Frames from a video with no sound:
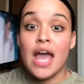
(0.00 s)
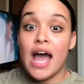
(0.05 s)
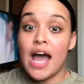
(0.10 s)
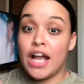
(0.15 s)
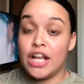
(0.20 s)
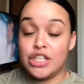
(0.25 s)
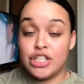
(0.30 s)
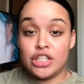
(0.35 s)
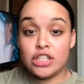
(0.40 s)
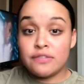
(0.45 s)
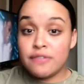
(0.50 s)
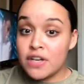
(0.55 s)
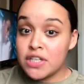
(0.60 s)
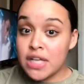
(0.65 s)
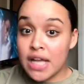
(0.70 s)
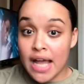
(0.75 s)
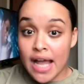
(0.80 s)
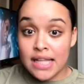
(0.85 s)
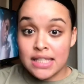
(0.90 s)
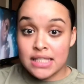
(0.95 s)
I just
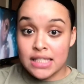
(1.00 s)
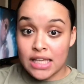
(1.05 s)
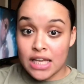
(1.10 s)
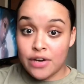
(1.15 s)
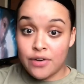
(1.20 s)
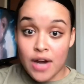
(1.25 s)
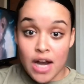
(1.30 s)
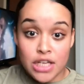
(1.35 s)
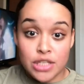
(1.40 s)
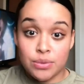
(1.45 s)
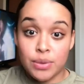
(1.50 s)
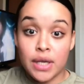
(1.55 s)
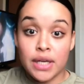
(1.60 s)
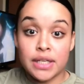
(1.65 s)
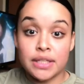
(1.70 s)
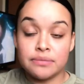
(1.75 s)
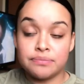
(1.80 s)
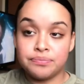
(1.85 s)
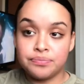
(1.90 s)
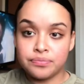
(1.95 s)
finished AIT. I
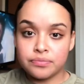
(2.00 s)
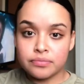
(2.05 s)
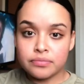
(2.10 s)
graduated.